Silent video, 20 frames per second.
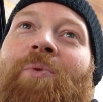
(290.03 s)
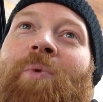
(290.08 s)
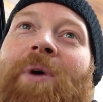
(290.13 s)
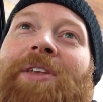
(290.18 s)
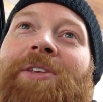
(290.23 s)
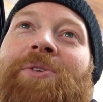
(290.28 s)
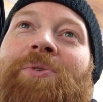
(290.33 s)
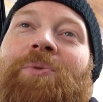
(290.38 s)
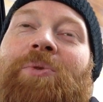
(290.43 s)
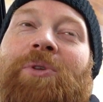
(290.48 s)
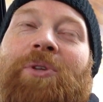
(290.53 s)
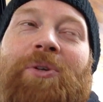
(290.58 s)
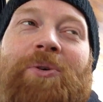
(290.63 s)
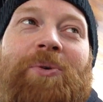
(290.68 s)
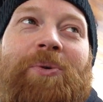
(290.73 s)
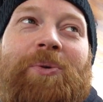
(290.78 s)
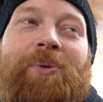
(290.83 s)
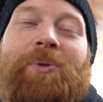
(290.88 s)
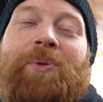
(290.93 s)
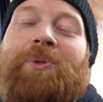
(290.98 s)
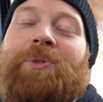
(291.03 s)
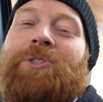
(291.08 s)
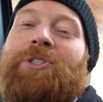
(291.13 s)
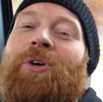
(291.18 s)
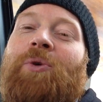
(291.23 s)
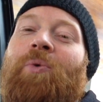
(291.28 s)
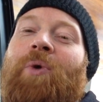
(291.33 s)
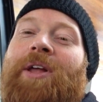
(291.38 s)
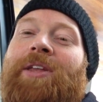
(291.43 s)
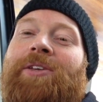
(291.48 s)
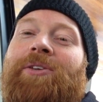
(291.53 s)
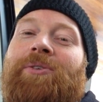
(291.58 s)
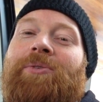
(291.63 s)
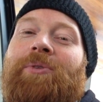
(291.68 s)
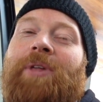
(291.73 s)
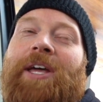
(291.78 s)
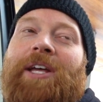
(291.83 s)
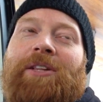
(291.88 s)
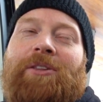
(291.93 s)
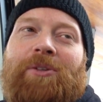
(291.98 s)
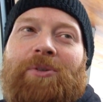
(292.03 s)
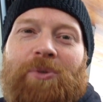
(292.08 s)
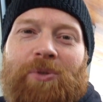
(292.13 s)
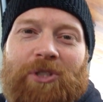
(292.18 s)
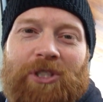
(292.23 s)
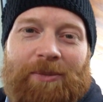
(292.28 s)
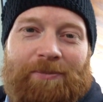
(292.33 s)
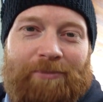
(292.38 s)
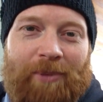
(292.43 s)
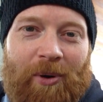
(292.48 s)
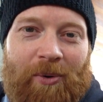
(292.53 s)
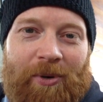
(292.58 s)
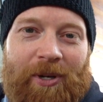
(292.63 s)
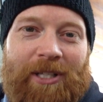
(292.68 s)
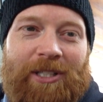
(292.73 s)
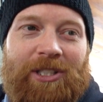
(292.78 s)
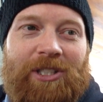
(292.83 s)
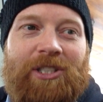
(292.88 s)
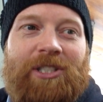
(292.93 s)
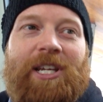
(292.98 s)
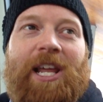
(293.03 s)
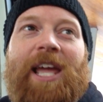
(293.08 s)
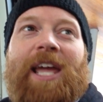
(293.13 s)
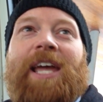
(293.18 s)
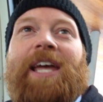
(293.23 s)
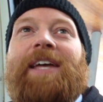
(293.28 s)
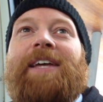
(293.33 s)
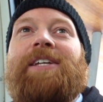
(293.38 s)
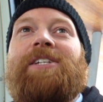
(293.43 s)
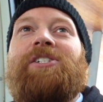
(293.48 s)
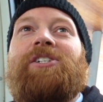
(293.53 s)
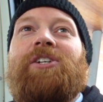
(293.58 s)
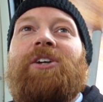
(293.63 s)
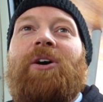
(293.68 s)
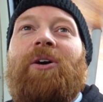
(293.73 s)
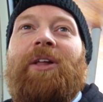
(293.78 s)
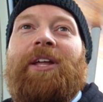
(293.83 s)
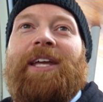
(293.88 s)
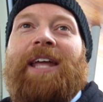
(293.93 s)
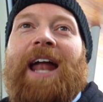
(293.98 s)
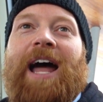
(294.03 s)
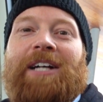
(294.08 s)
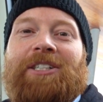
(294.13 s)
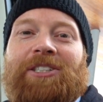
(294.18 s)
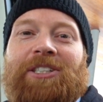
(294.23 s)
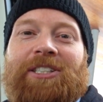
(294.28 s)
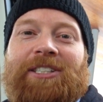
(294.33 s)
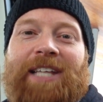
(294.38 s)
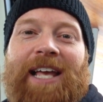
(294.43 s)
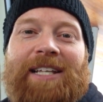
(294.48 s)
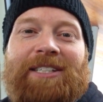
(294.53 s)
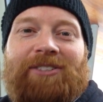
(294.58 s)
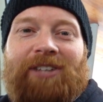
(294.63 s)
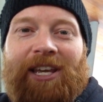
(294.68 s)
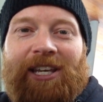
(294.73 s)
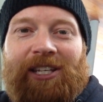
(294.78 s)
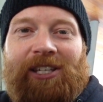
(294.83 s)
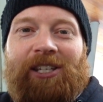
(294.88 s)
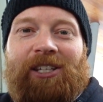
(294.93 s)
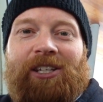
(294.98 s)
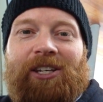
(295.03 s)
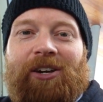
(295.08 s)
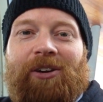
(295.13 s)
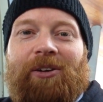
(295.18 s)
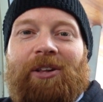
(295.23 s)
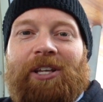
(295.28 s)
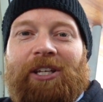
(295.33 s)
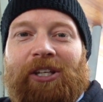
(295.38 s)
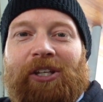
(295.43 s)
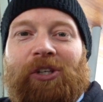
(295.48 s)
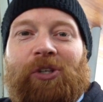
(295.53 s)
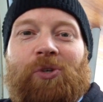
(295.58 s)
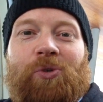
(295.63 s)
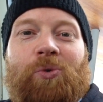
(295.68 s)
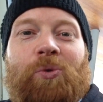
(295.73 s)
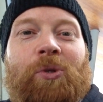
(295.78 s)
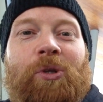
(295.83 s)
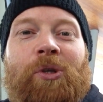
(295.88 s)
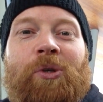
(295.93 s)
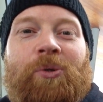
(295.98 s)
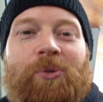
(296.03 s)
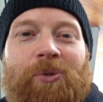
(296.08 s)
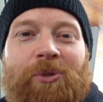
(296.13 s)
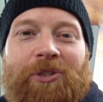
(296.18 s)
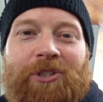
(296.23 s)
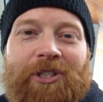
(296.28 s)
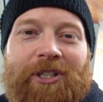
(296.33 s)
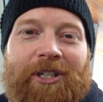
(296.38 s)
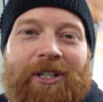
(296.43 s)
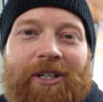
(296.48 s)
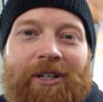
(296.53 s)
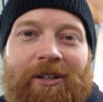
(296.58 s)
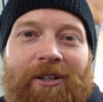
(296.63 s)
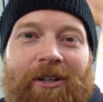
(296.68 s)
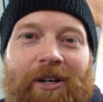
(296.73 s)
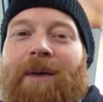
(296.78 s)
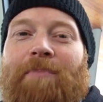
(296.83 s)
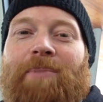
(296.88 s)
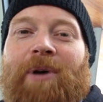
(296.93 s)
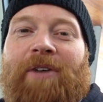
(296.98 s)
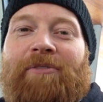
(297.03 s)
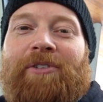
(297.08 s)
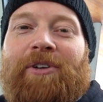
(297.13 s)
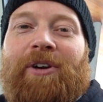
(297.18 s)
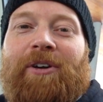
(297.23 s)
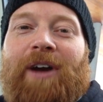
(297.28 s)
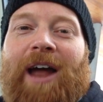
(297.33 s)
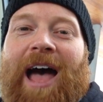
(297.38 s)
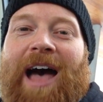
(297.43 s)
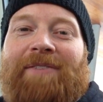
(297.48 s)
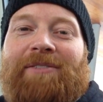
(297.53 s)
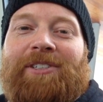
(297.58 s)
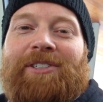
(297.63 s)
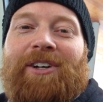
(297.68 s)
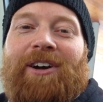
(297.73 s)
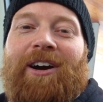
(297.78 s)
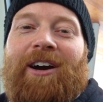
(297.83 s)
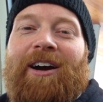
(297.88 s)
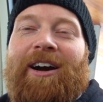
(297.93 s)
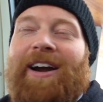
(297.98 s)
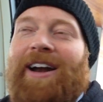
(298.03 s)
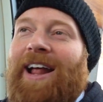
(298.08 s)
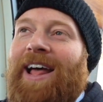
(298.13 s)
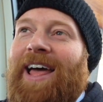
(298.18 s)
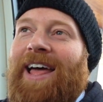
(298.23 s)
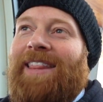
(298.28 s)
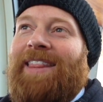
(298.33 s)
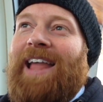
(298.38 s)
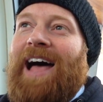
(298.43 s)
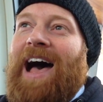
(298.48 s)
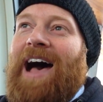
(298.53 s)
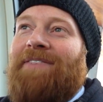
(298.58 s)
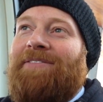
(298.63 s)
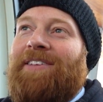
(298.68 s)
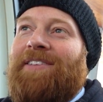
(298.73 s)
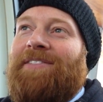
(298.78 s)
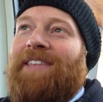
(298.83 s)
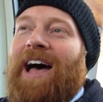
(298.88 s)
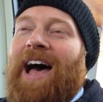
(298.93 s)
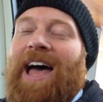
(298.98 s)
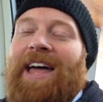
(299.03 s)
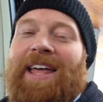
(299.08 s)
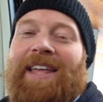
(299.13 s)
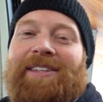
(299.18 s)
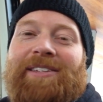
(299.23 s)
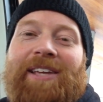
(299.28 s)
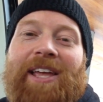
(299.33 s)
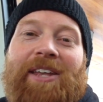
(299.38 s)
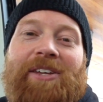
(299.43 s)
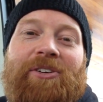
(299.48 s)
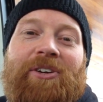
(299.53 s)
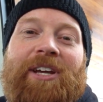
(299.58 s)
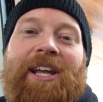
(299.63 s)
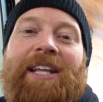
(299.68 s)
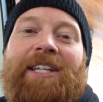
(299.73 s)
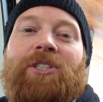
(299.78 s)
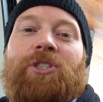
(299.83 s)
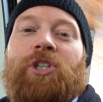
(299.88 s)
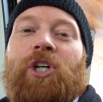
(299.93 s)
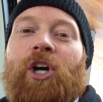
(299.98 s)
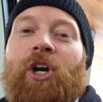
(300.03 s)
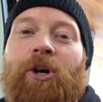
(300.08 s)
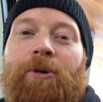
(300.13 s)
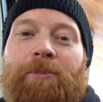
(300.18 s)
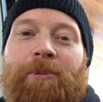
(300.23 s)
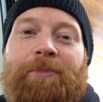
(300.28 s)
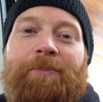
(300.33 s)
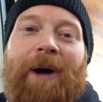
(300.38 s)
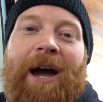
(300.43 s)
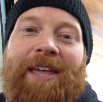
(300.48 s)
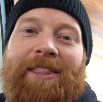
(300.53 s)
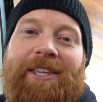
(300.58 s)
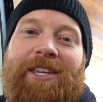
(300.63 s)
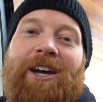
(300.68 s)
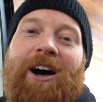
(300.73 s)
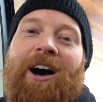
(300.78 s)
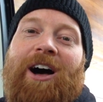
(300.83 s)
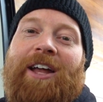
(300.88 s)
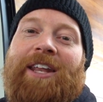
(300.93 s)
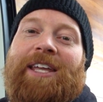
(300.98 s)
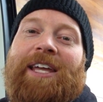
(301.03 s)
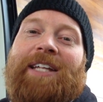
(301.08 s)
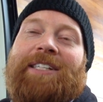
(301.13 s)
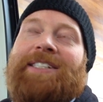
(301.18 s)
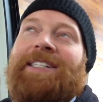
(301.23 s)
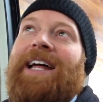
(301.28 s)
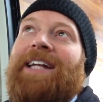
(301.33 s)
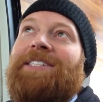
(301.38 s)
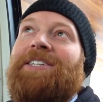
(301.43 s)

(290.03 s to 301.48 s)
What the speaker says: lose, or when you like lose a bonus stage, like it actually says like you loser above your avatar. And I laughed at that. And you're getting chirped by the audience. And